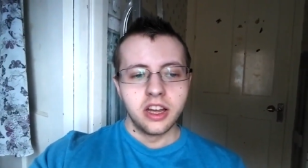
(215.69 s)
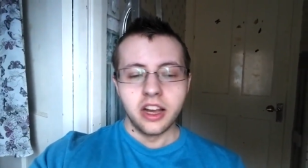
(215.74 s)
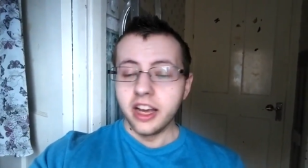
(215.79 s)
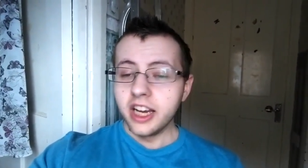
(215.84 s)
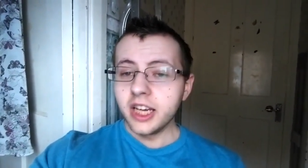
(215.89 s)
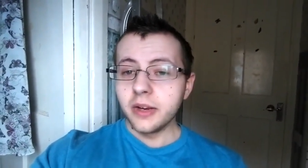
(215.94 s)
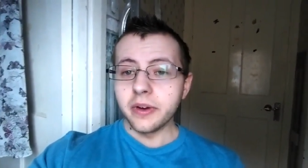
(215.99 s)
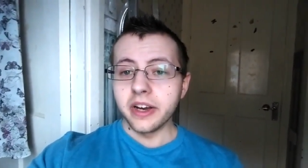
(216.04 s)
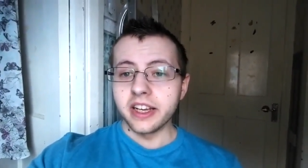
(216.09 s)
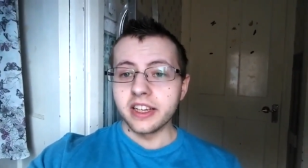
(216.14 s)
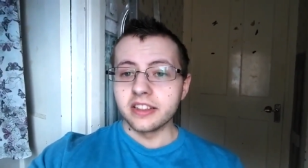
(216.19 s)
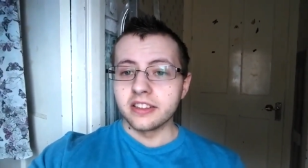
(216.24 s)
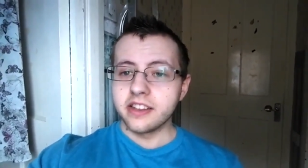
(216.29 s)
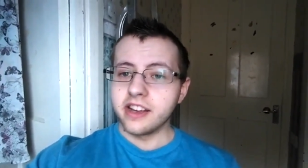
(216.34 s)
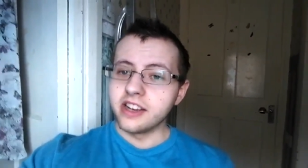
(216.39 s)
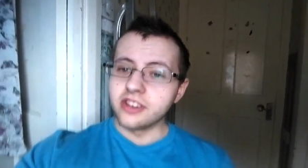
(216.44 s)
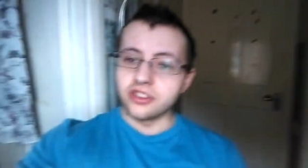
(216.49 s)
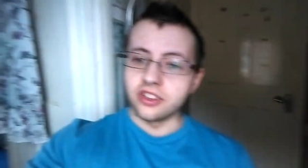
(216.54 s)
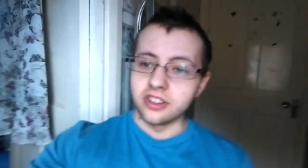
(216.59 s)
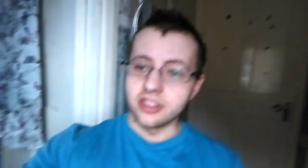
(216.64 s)
Anyway,
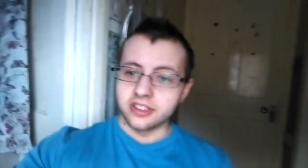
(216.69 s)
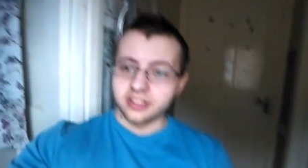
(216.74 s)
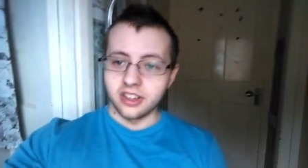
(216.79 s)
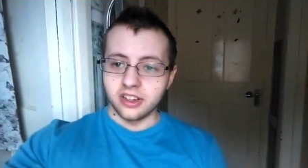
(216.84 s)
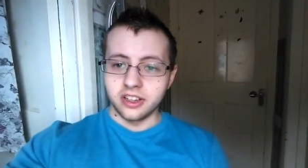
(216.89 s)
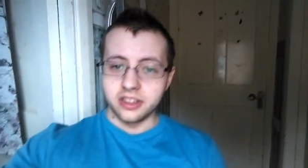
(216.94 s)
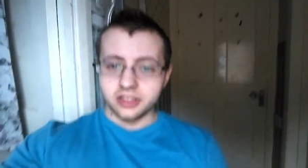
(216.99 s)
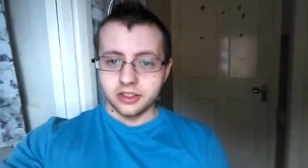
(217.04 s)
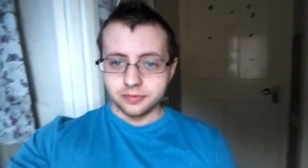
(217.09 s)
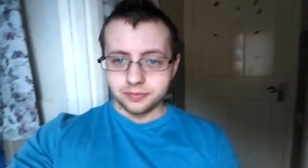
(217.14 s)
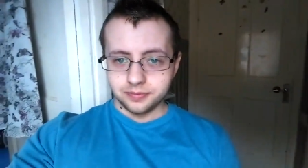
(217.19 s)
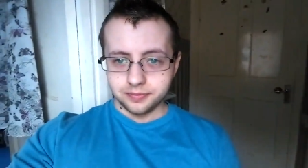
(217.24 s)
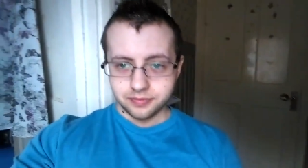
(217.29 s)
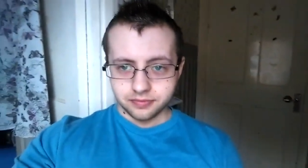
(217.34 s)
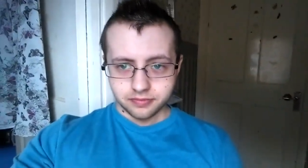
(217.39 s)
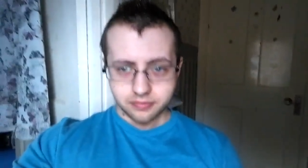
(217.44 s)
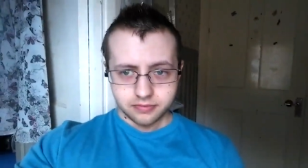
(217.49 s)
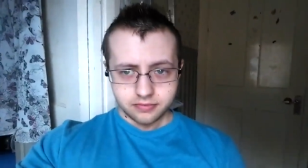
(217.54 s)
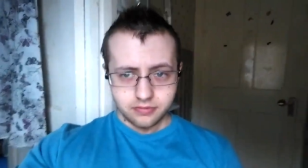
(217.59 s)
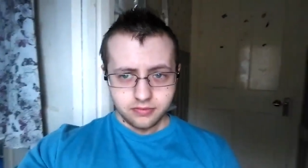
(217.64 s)
tangent aside,
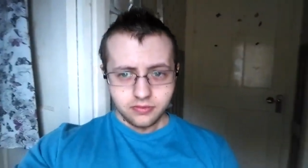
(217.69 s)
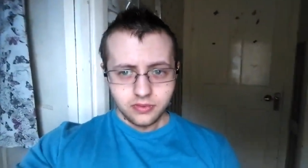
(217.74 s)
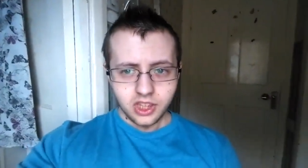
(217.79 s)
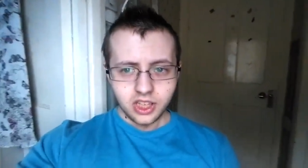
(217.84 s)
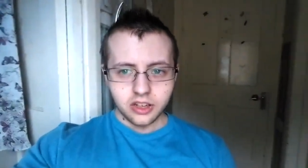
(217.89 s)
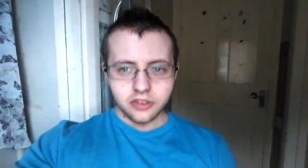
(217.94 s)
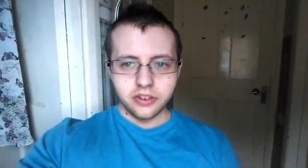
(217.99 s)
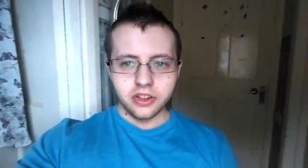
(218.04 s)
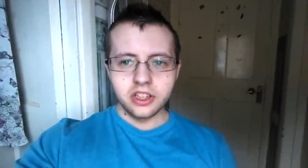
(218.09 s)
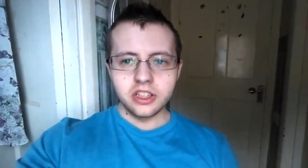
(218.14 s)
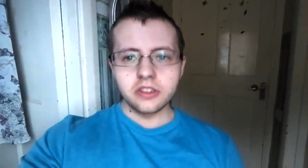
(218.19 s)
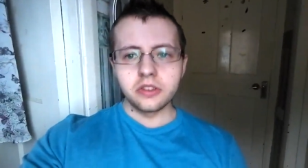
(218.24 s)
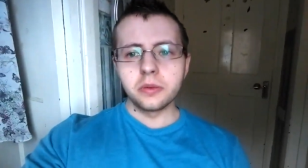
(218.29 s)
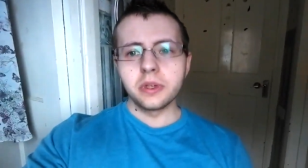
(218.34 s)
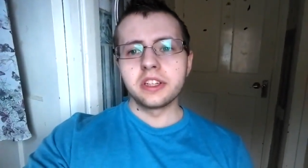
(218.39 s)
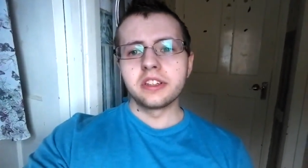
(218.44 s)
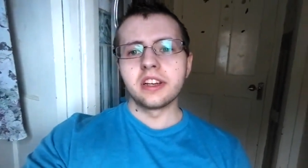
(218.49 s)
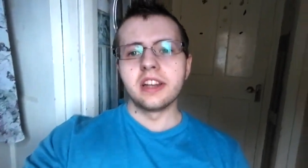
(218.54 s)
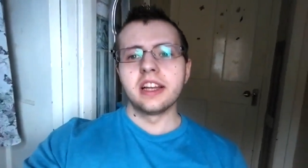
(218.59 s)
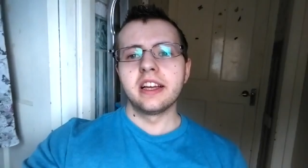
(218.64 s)
find a different
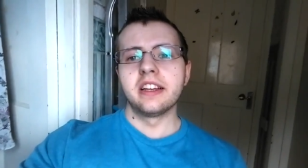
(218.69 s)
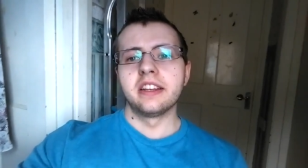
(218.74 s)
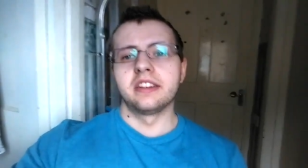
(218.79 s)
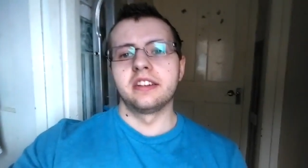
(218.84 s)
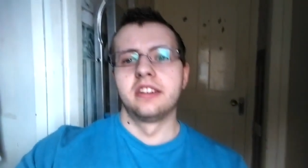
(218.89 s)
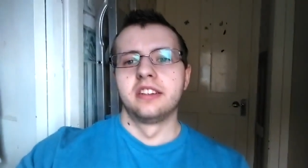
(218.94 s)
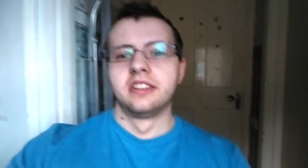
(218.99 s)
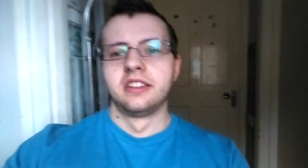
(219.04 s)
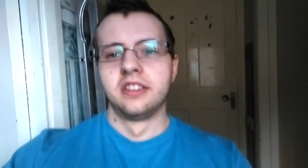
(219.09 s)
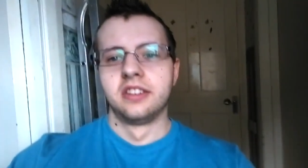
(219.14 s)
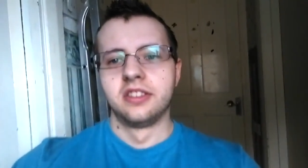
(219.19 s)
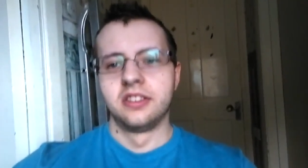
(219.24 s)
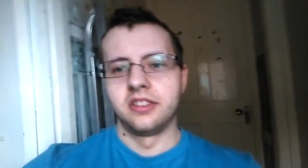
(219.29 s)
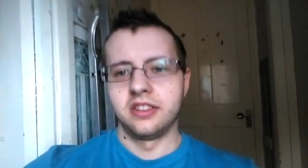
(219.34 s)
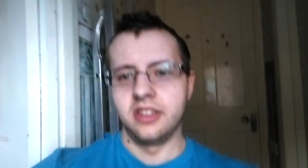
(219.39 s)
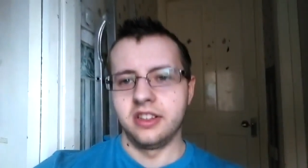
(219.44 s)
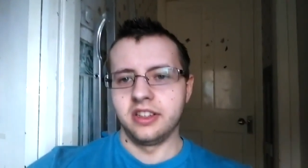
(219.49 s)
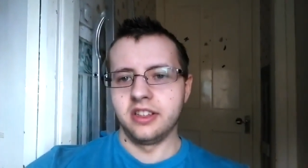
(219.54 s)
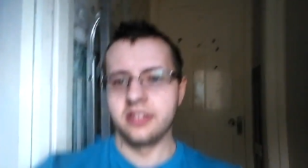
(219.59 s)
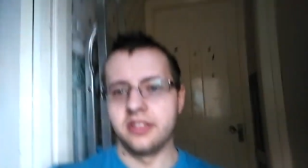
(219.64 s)
way to learn.
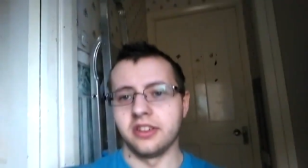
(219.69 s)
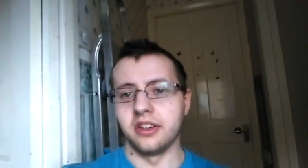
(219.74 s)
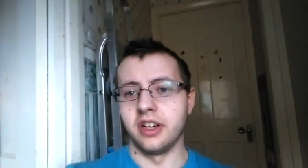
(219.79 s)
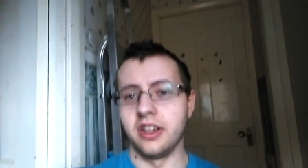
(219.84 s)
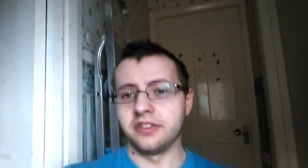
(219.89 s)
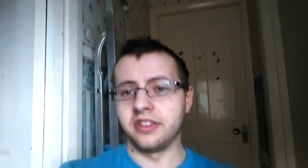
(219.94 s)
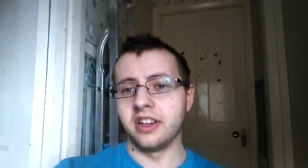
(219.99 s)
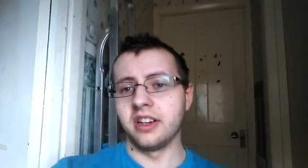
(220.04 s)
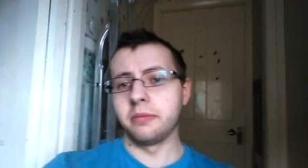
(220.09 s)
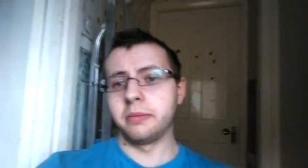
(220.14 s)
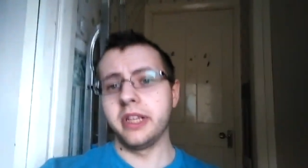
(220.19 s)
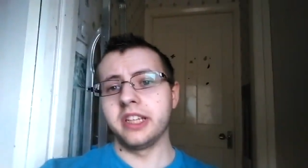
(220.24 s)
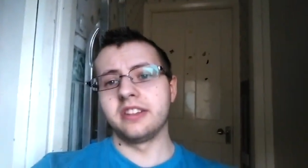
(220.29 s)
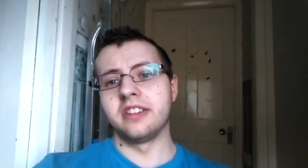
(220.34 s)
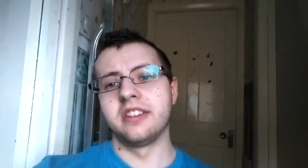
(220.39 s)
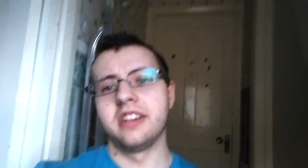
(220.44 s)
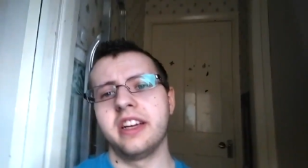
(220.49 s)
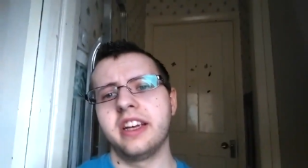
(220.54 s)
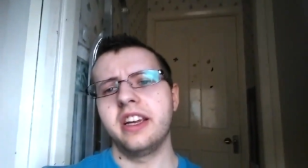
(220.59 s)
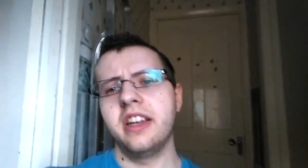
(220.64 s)
So I've done a bit
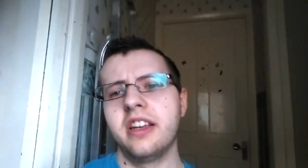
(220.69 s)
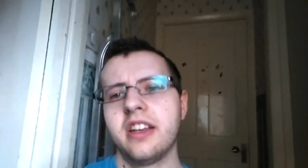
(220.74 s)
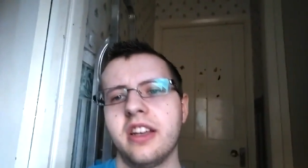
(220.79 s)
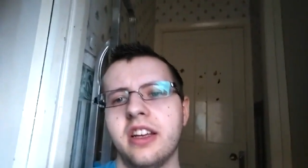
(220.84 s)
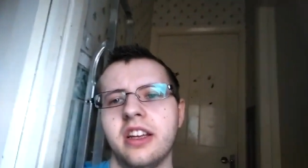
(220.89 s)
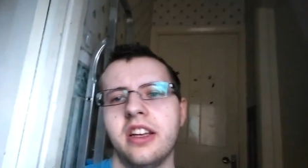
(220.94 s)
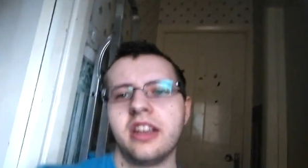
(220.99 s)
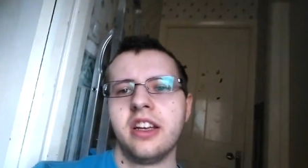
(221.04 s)
today.